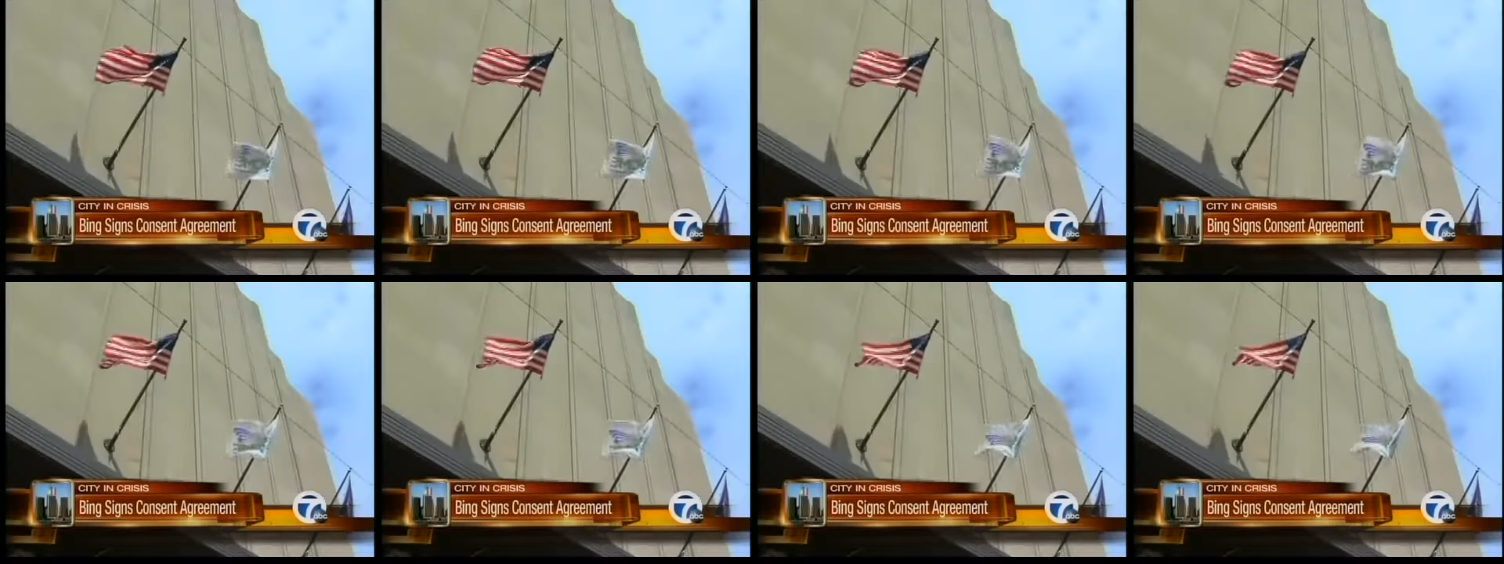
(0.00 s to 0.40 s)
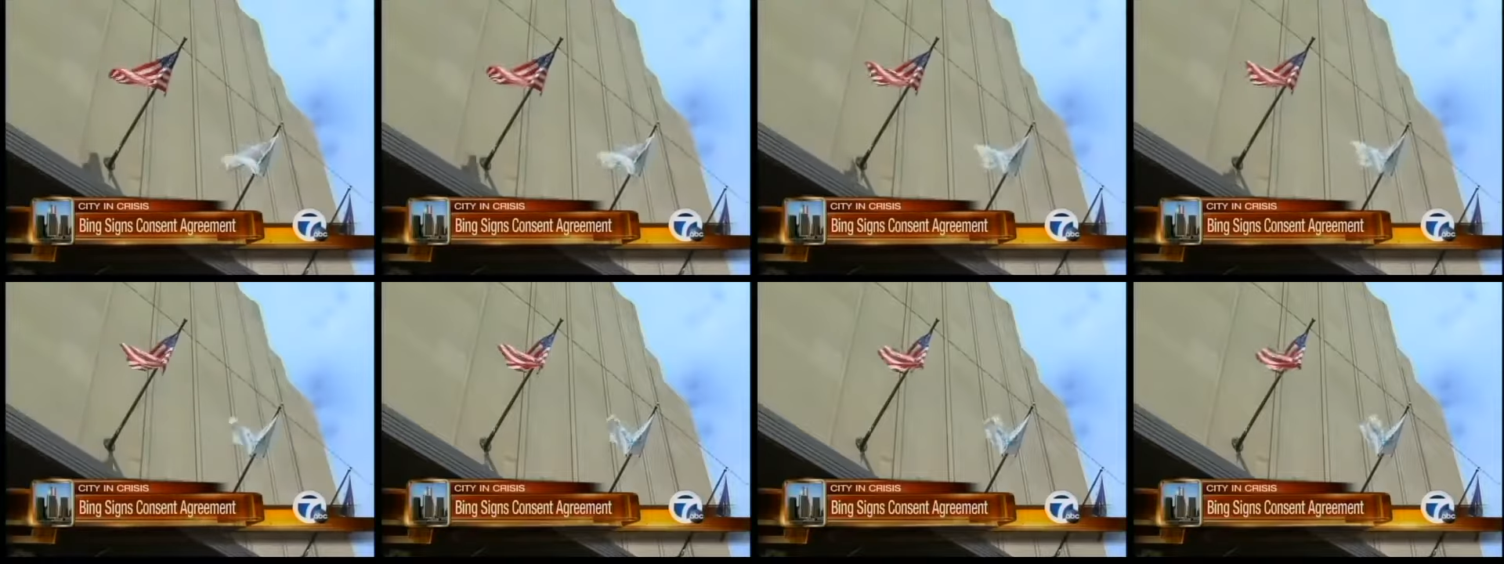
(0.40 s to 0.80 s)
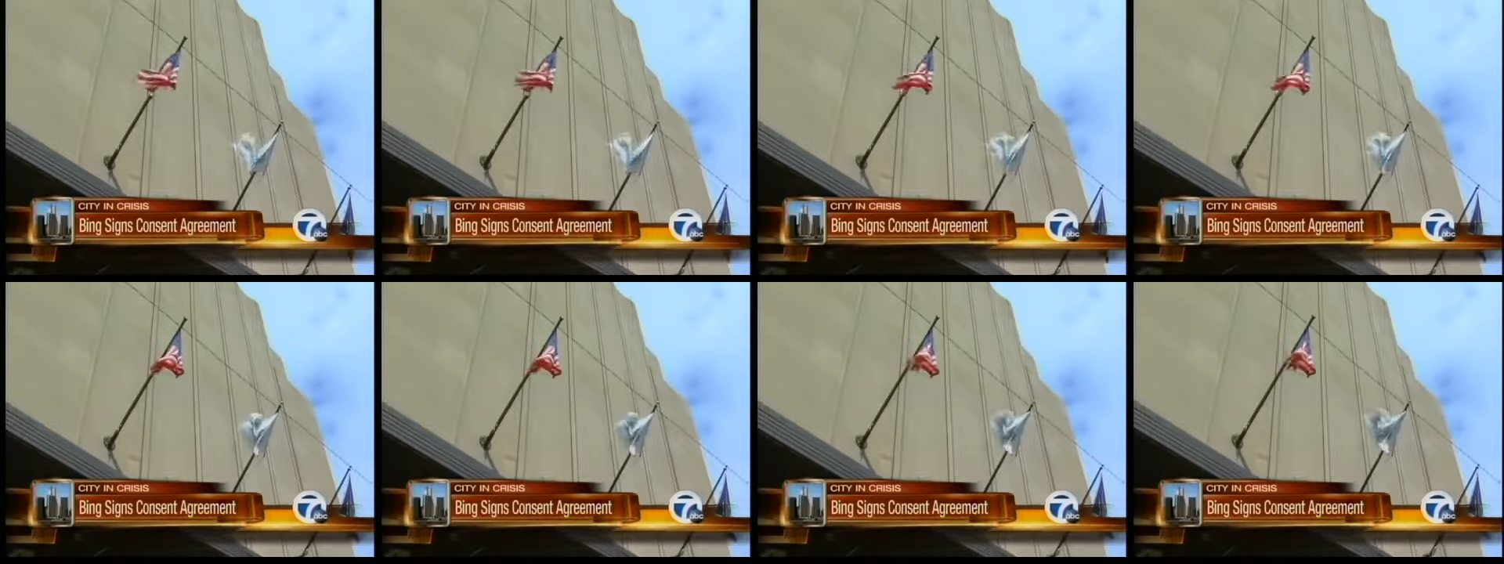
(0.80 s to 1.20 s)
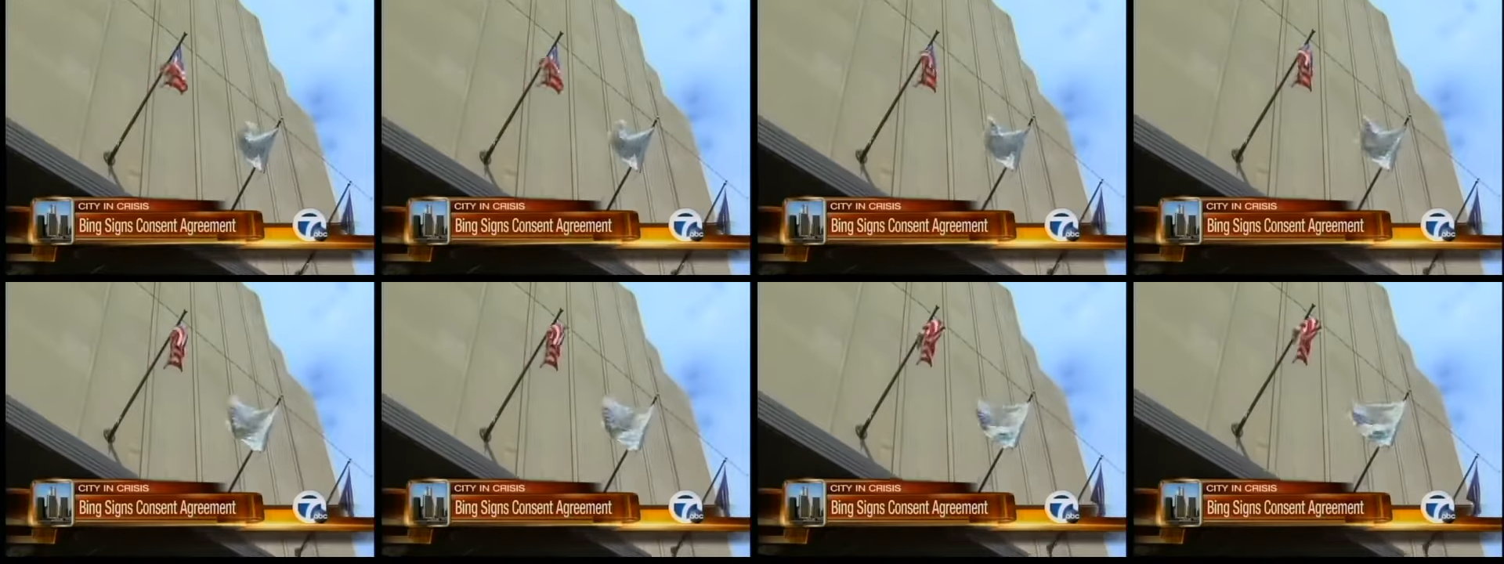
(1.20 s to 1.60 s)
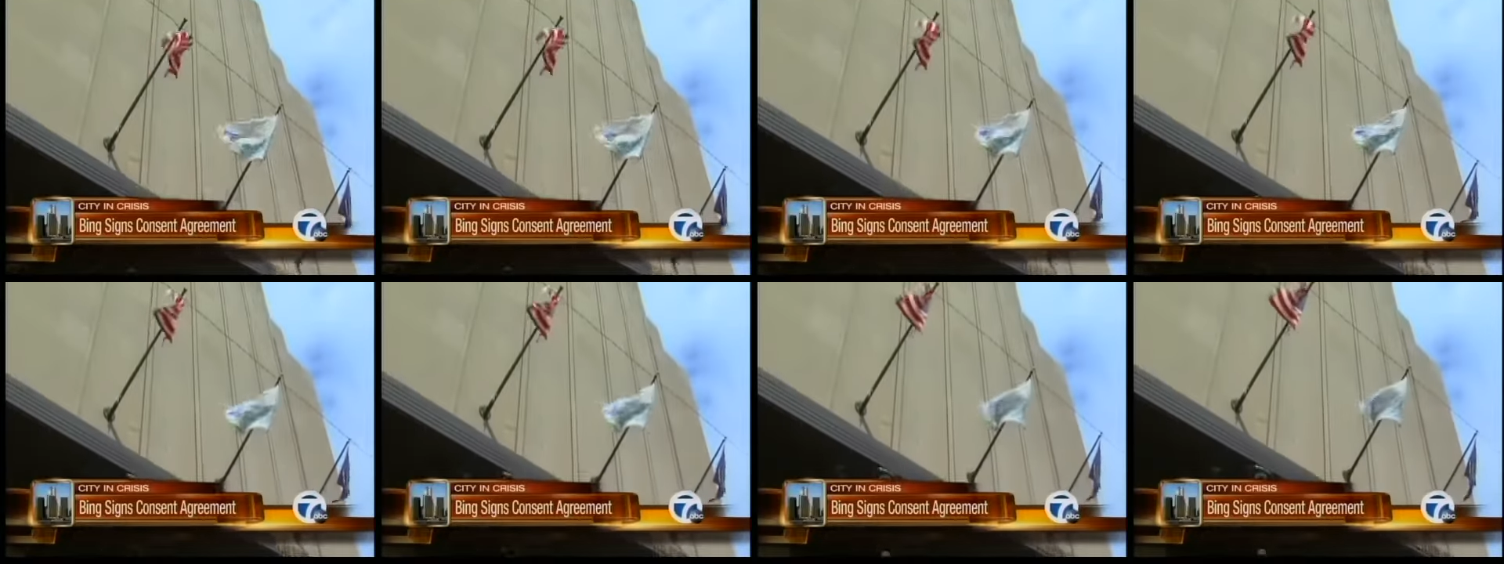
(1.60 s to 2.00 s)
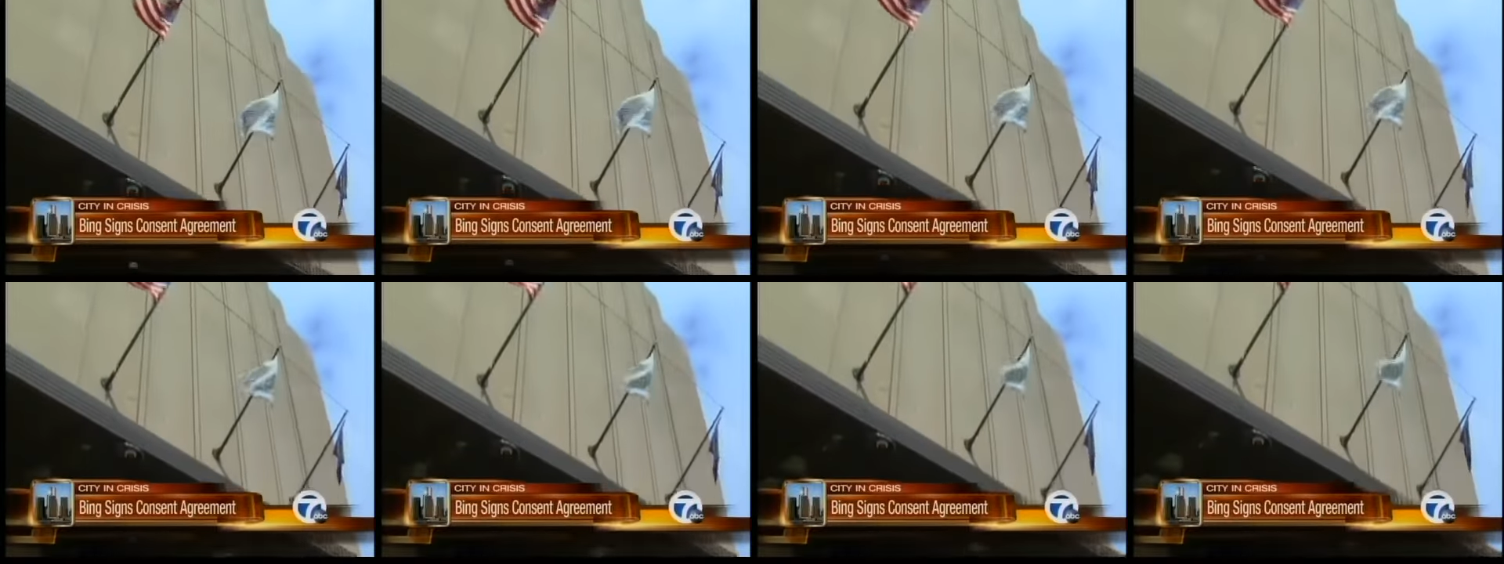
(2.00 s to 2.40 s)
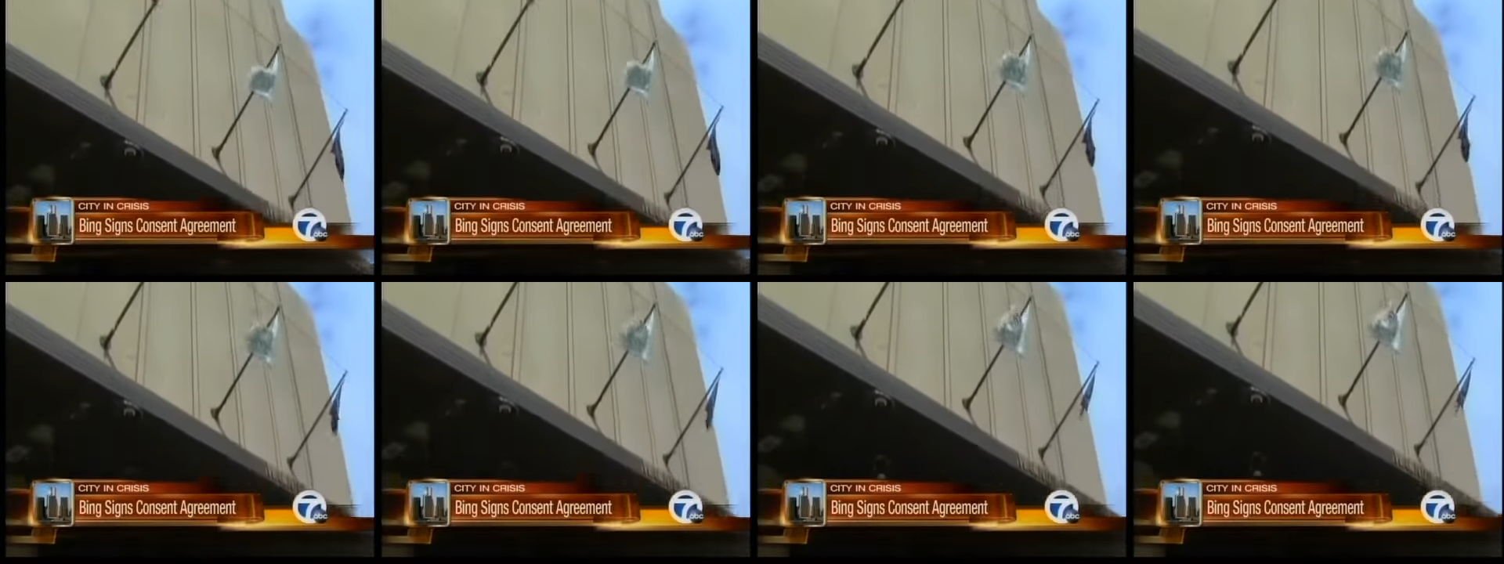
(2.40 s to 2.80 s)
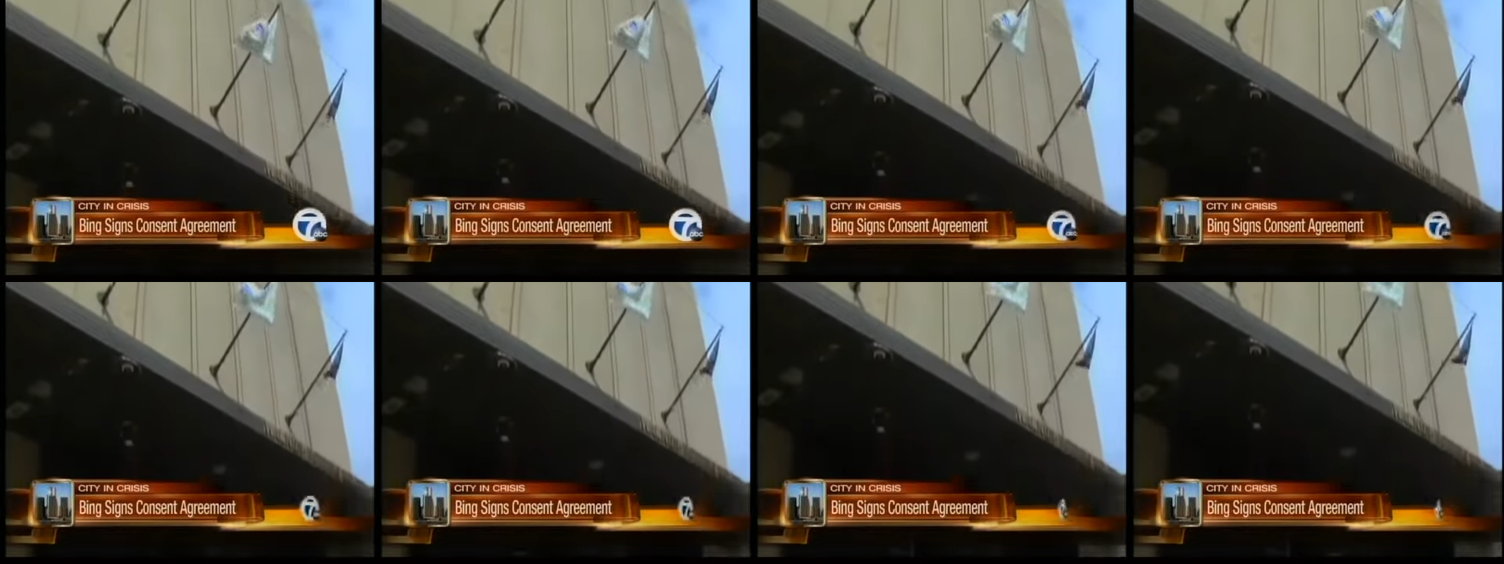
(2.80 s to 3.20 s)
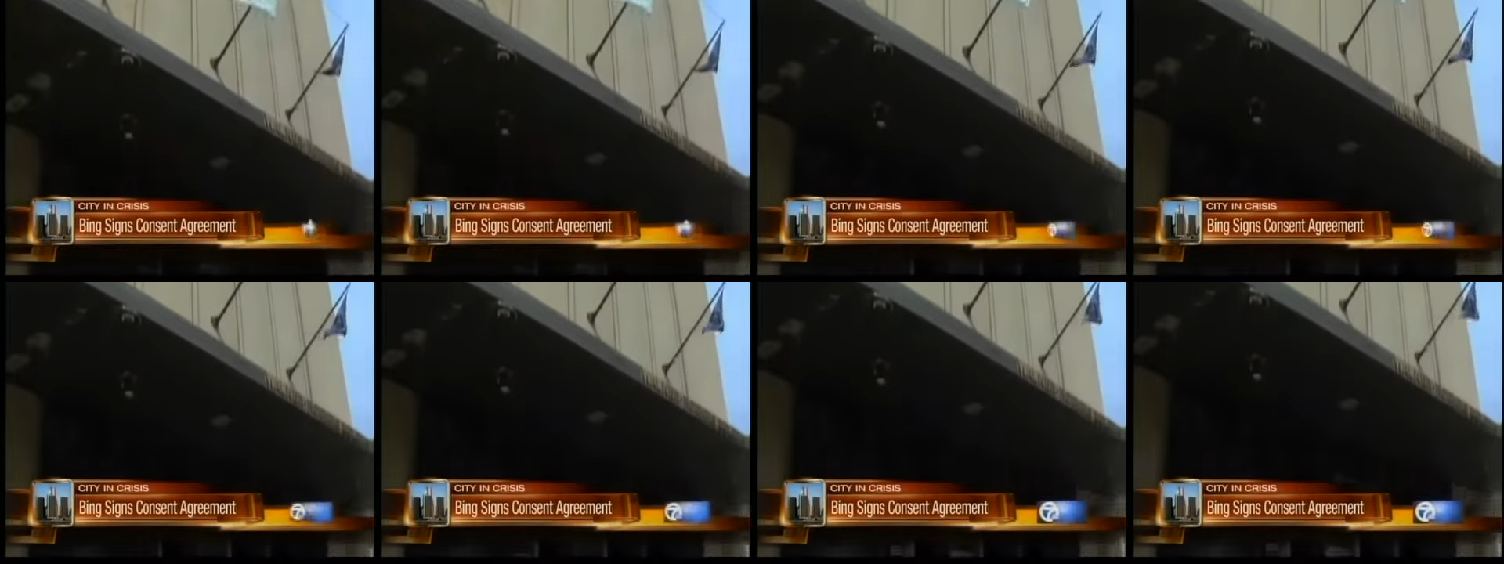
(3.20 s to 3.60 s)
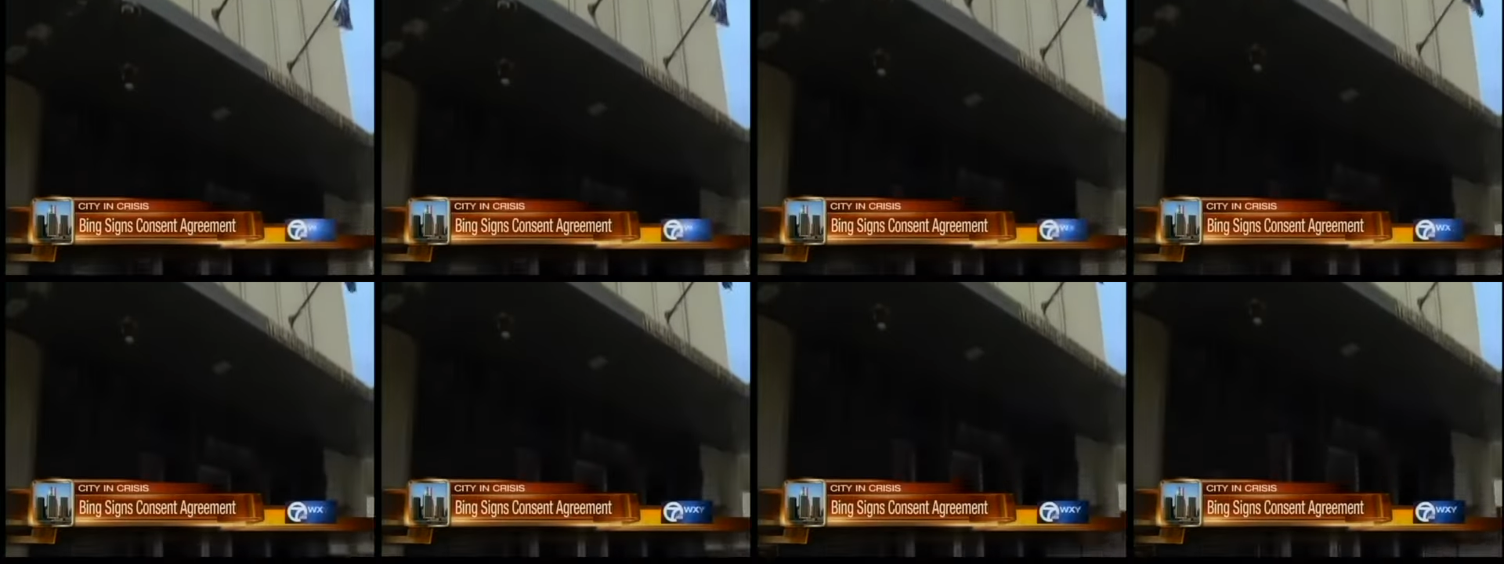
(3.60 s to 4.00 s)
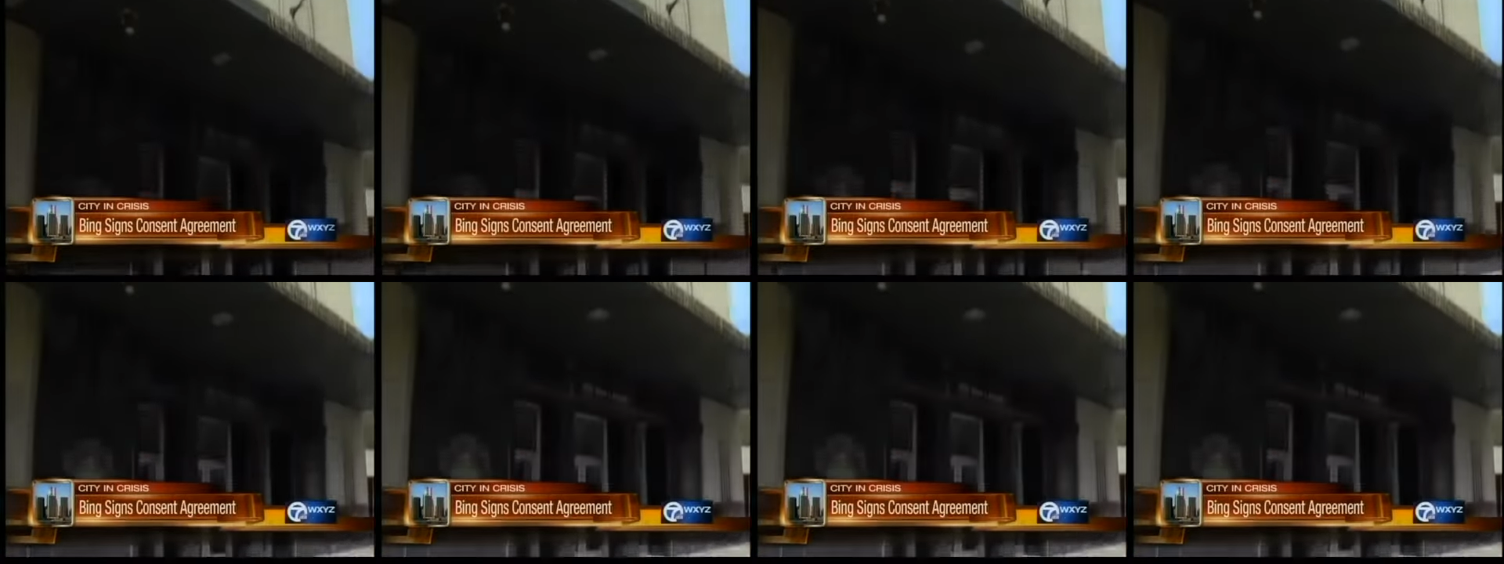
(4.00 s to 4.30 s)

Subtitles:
(no speaker visible)